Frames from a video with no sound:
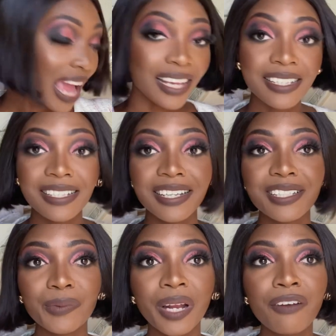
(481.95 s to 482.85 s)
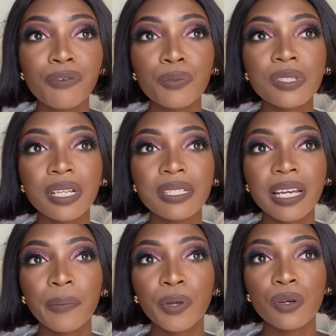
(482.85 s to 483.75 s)
Ngistingy mina akuvumi ukuthi
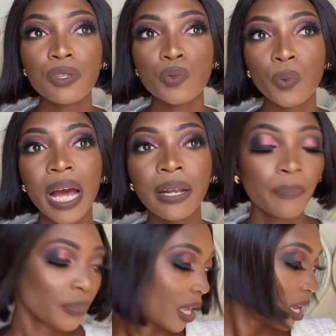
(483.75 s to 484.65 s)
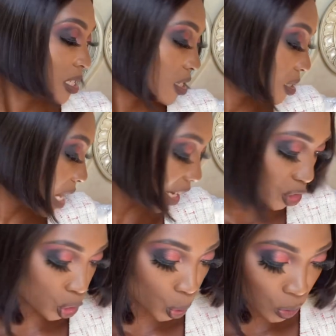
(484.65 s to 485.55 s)
ngilithenga because one, it's like
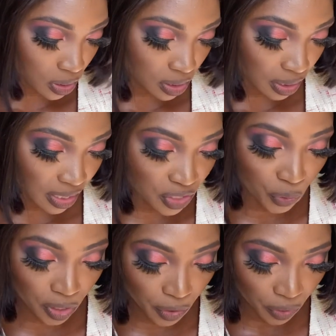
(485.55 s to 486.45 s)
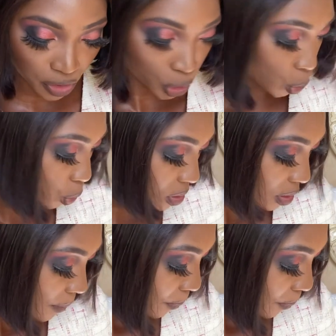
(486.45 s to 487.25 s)
short. It's really short.